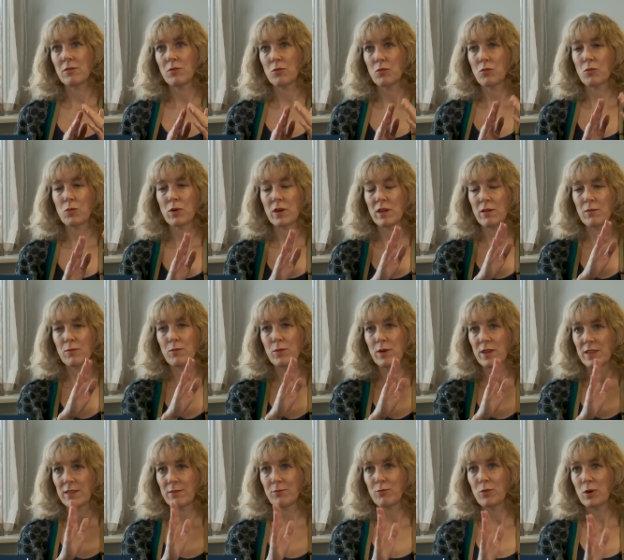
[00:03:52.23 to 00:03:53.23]
we
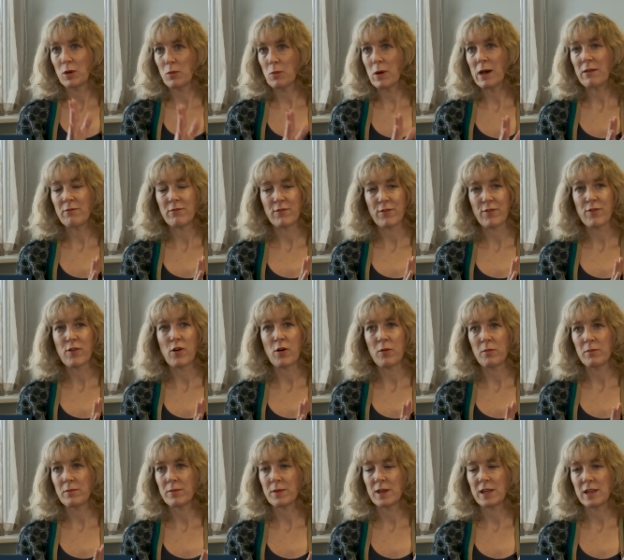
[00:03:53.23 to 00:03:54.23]
went
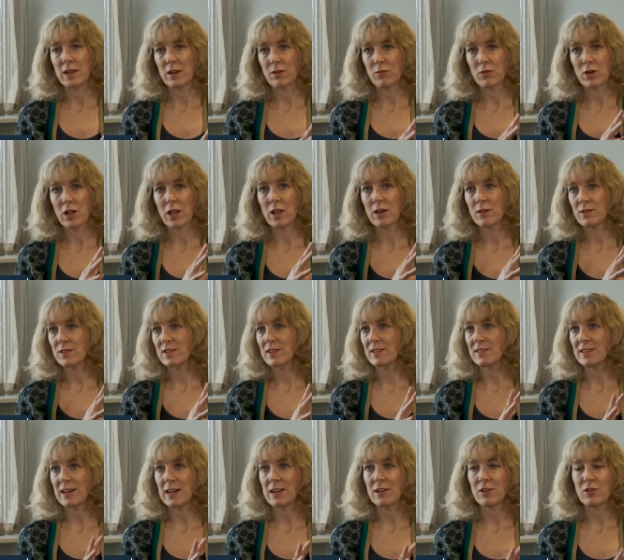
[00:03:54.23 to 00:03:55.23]
from closing
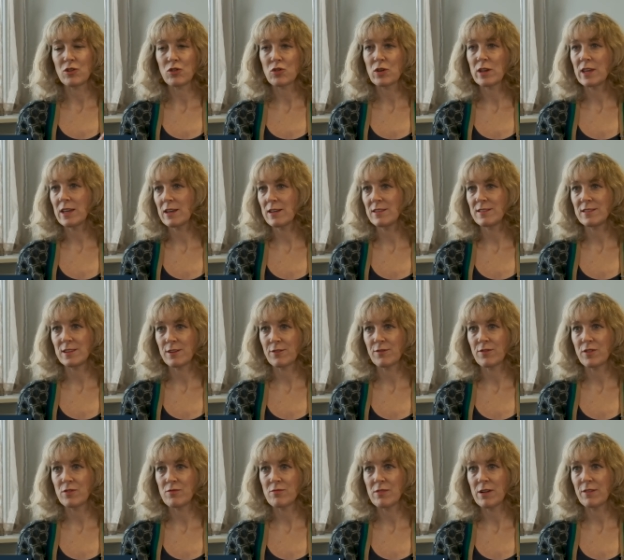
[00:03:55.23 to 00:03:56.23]
down and looking at
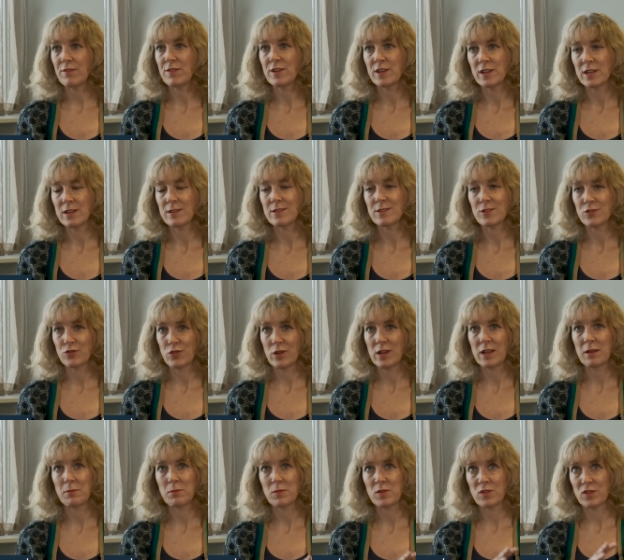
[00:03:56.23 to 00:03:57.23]
different revenue
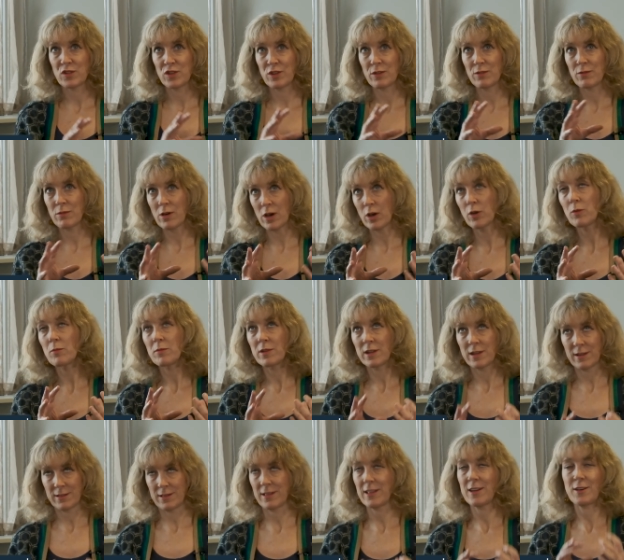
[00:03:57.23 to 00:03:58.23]
streams to
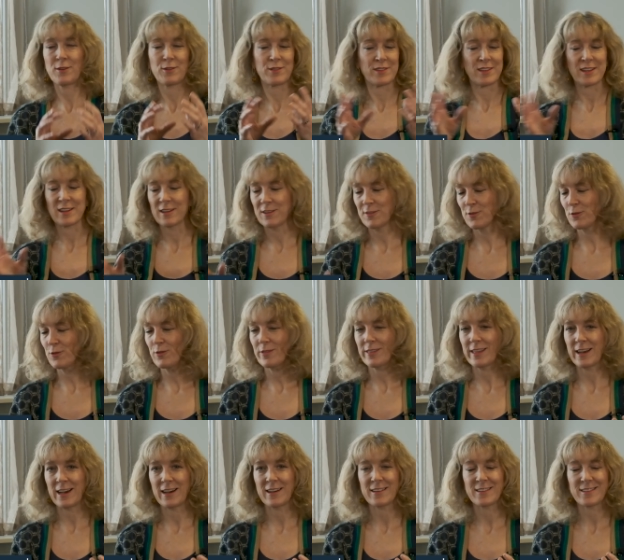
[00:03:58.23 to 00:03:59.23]
opening, closing and all
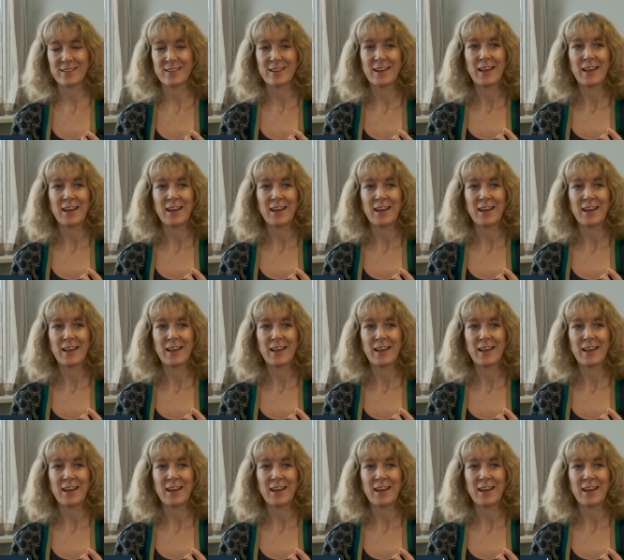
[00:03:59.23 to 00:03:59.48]
that.